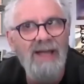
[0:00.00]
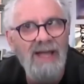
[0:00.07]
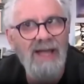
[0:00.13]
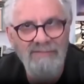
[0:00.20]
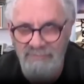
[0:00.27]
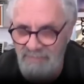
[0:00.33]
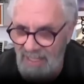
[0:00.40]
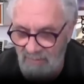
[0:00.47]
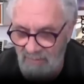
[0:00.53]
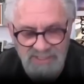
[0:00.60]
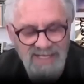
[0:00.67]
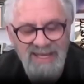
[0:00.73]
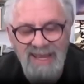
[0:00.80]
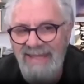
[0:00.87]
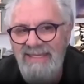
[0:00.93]
that was
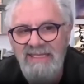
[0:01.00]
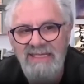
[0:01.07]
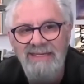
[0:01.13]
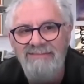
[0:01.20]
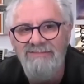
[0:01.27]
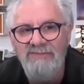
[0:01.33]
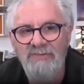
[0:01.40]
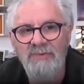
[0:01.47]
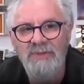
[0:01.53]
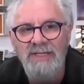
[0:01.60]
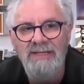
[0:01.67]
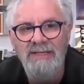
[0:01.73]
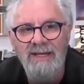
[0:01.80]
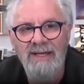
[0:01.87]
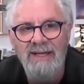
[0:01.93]
a
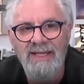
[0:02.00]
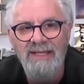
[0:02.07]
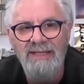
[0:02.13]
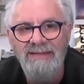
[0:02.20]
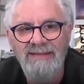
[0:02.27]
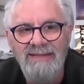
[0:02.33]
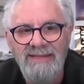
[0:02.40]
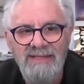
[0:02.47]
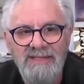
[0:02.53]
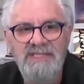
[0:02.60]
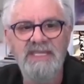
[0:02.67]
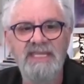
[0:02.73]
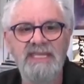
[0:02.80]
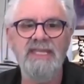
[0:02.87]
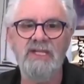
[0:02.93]
1949
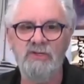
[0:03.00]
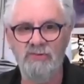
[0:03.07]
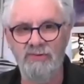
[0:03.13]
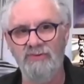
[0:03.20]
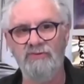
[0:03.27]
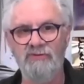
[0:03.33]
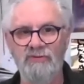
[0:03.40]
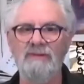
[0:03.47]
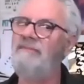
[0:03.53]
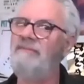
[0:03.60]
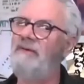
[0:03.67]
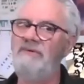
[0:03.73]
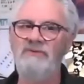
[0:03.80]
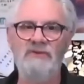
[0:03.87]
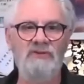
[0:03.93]
scenic cruiser
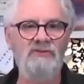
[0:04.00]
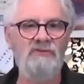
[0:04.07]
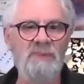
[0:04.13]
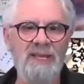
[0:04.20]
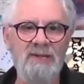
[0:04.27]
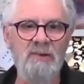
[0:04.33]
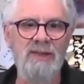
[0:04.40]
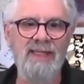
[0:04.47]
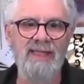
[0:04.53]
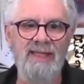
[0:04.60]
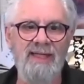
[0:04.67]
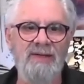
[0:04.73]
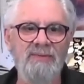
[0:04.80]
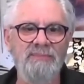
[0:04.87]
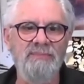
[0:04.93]
that was used by
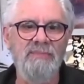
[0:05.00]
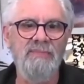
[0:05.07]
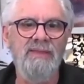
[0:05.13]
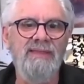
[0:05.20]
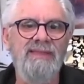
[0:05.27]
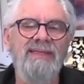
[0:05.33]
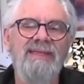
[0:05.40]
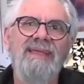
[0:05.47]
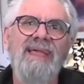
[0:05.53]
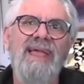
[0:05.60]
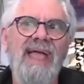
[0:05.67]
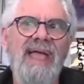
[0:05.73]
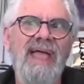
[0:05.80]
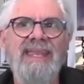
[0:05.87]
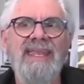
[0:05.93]
Greyhound,
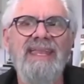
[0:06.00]
and it